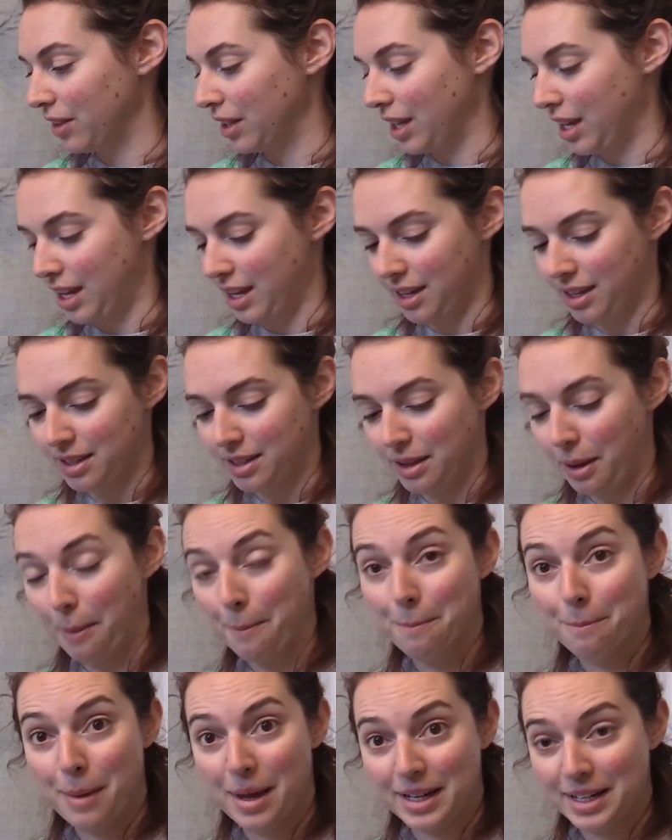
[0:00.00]
the cake
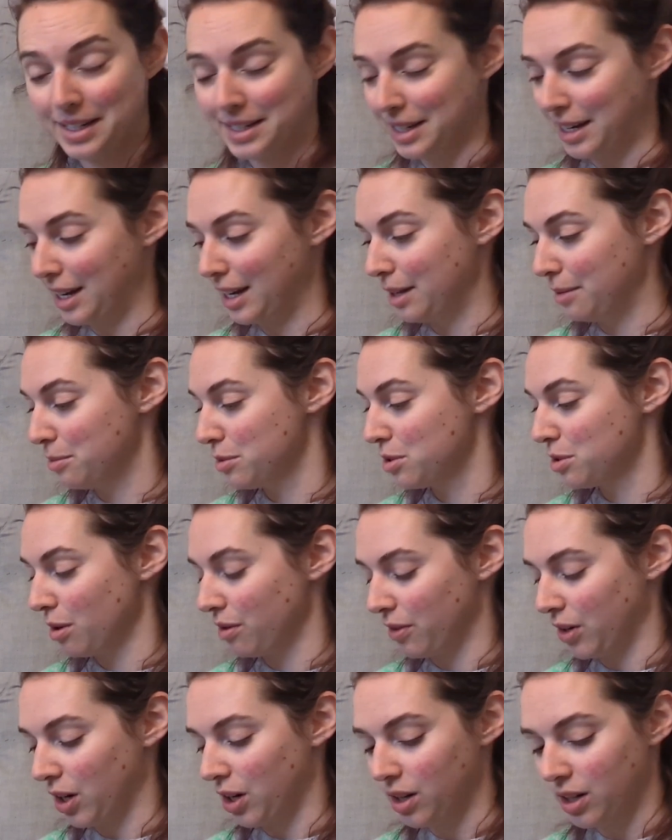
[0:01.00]
many times, so I've
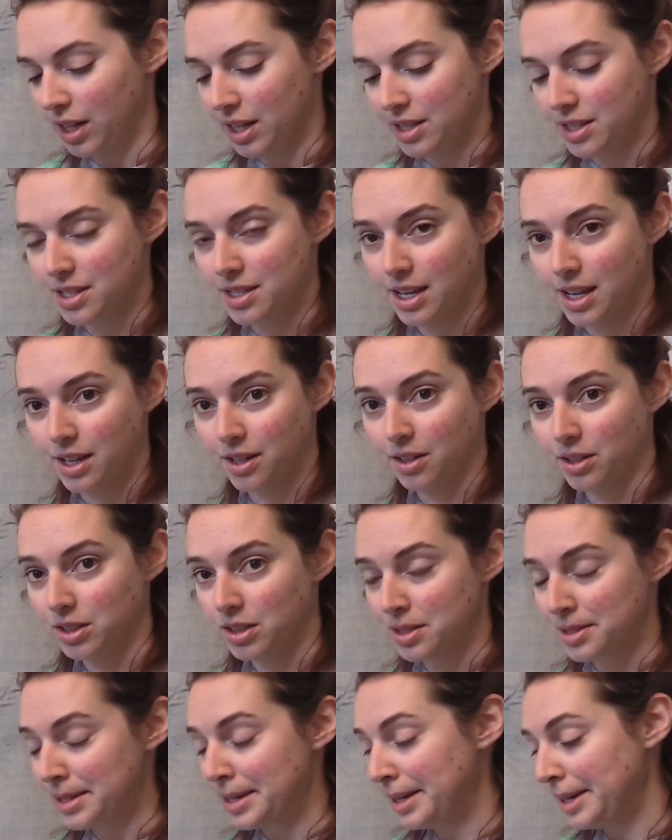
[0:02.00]
got all kinds of
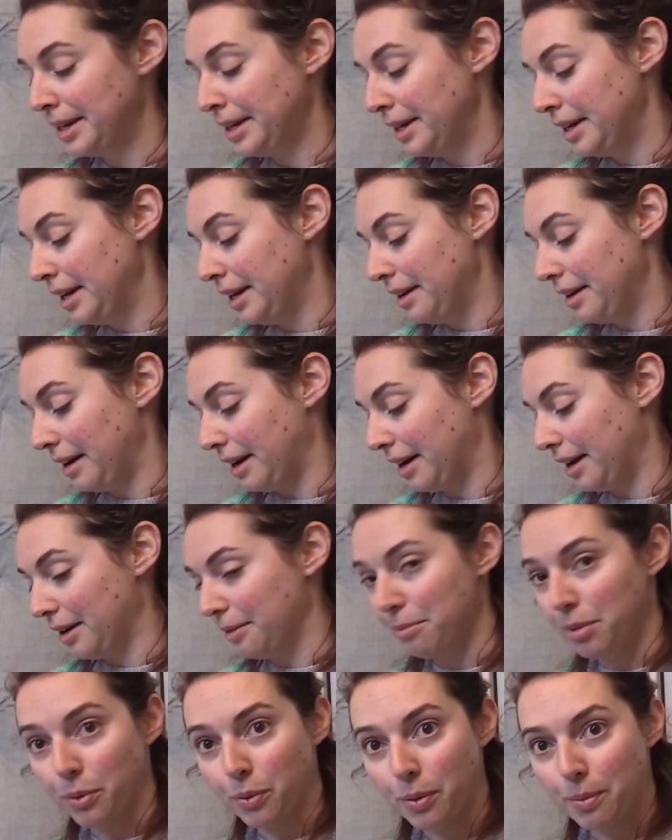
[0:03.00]
tangles,
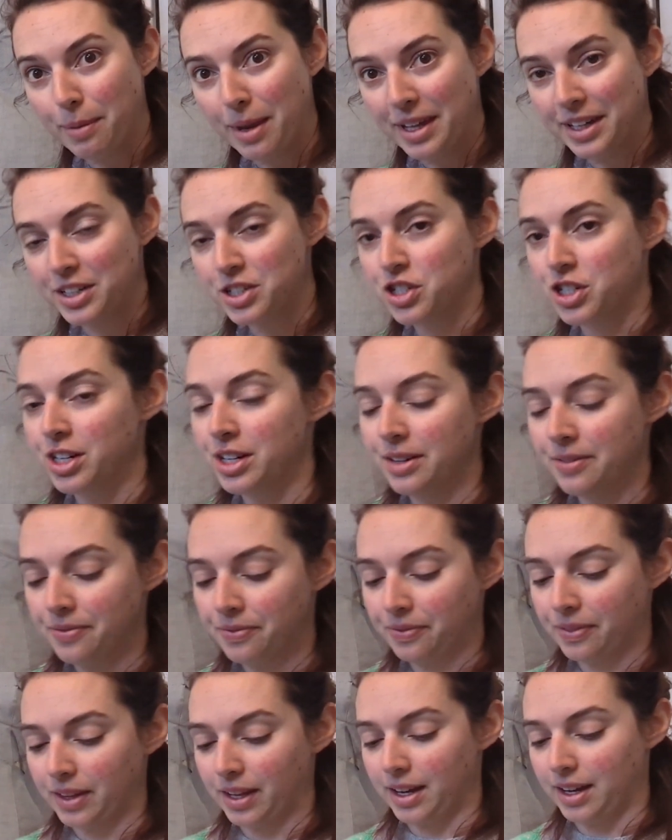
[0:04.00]
but we're managing.
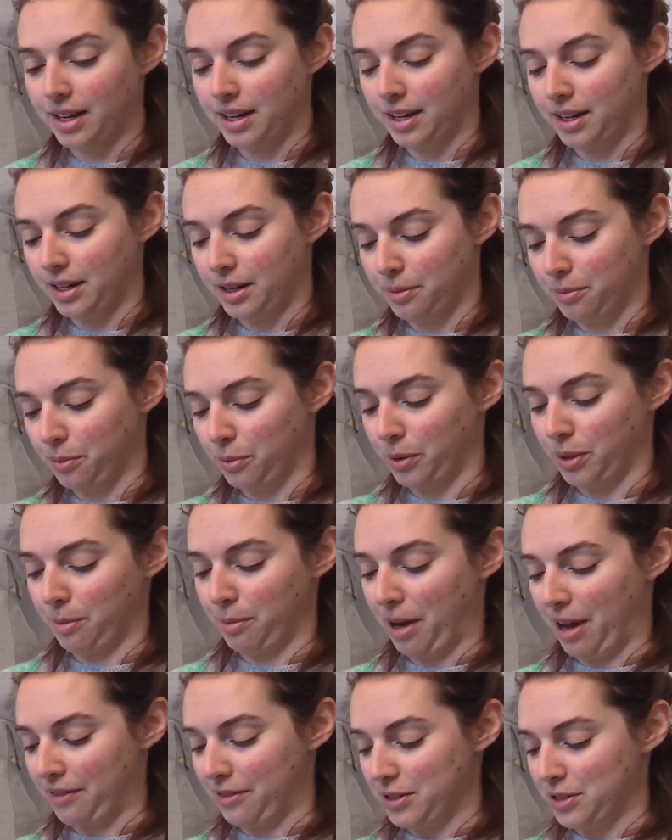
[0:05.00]
What I'm
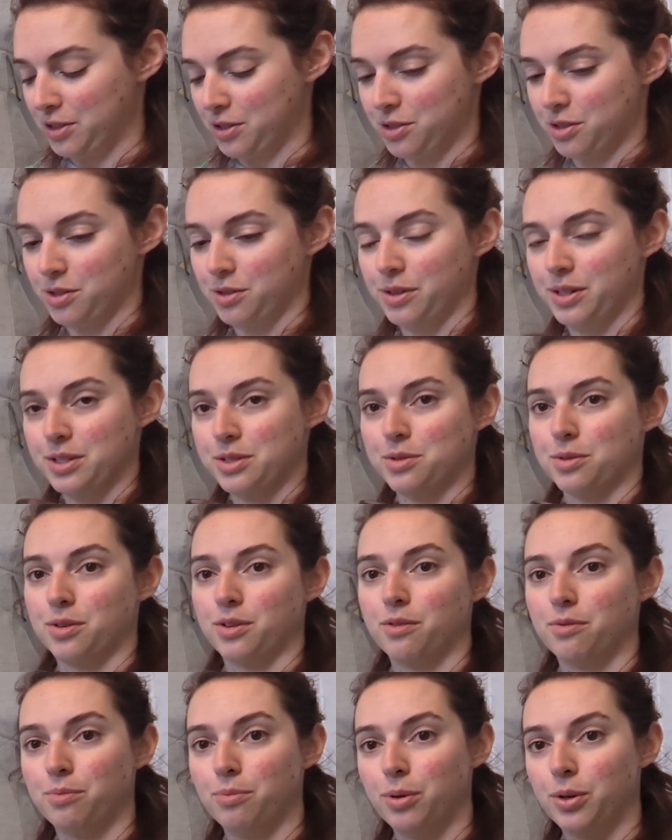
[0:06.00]
having to do is sort
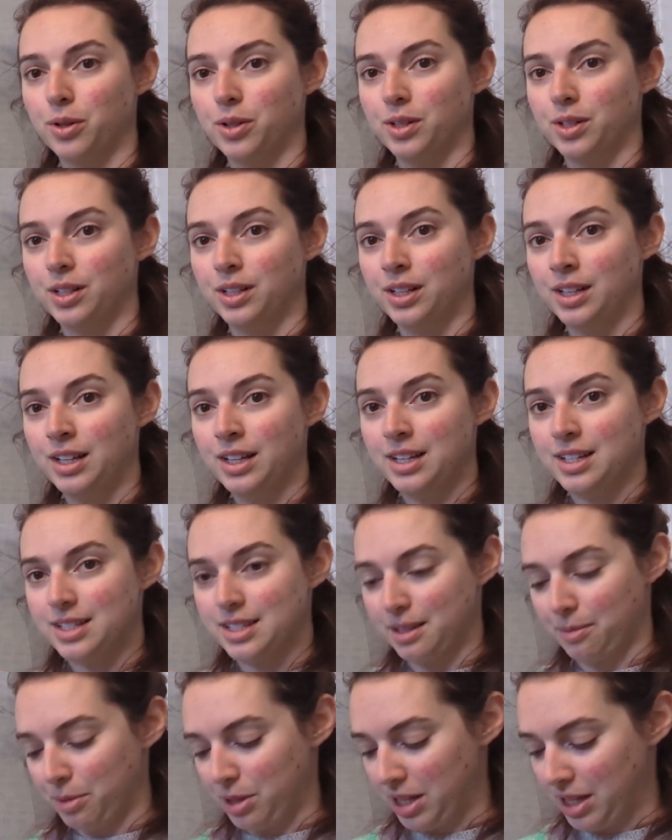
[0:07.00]
of pull
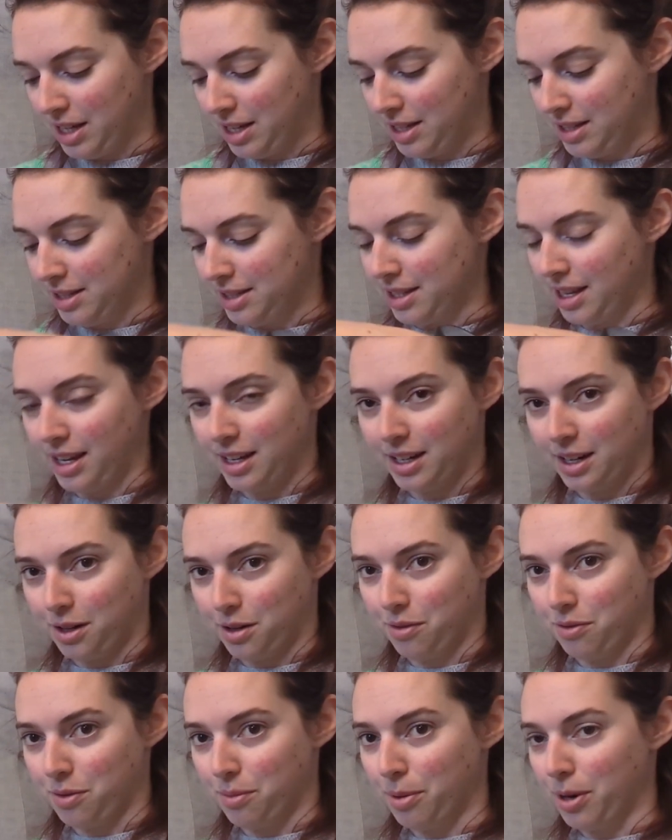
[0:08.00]
some of the inside out
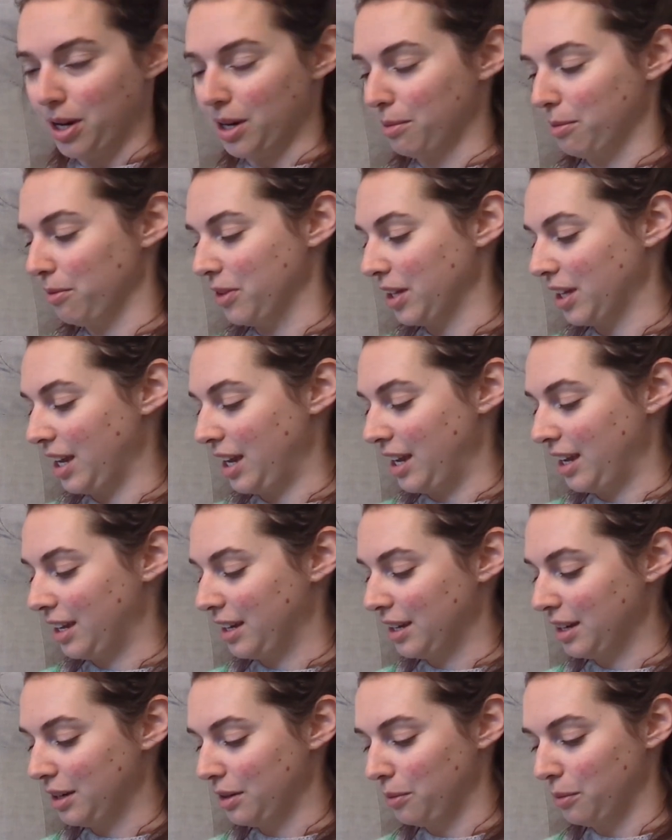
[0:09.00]
of the bottom of the
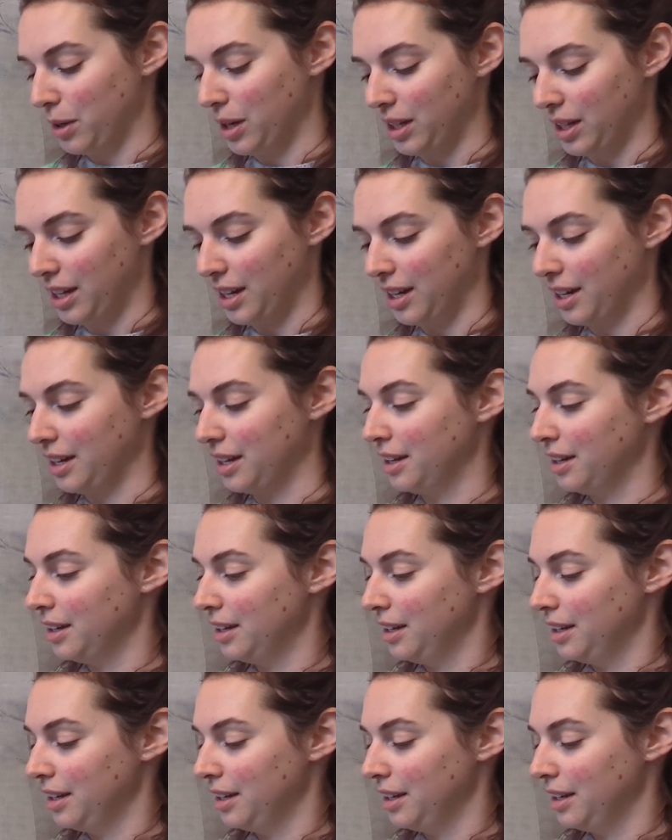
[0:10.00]
cake while I